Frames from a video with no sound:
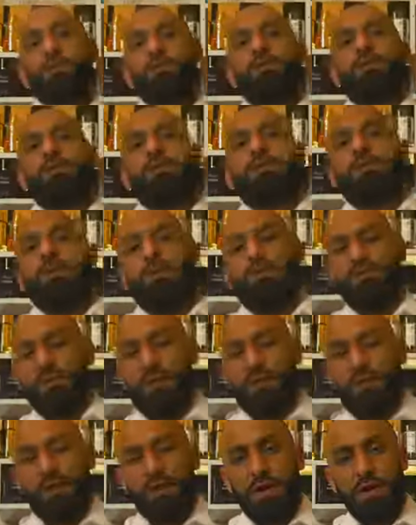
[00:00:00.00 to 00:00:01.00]
So those
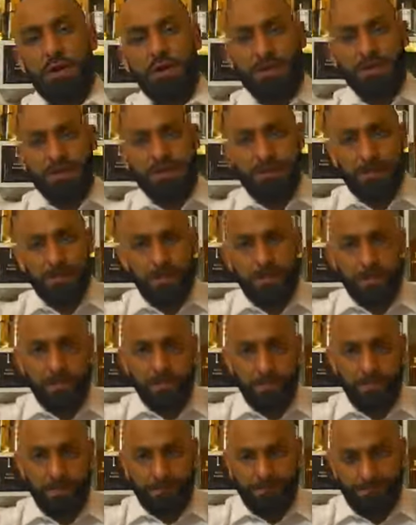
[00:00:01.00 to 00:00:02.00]
were the notes
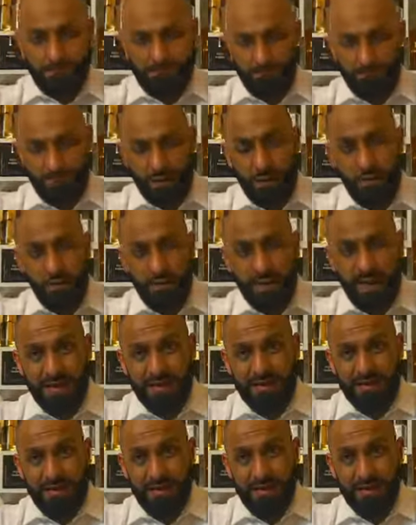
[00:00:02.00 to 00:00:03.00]
from
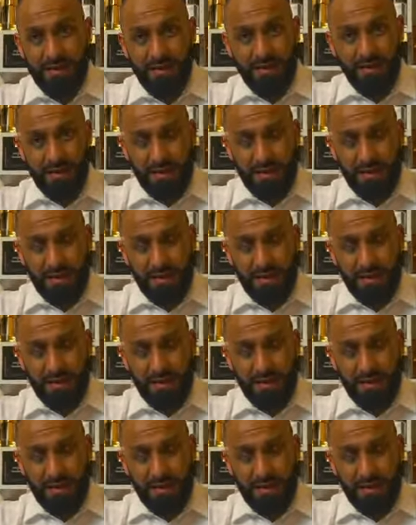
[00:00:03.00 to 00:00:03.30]
Black Tie.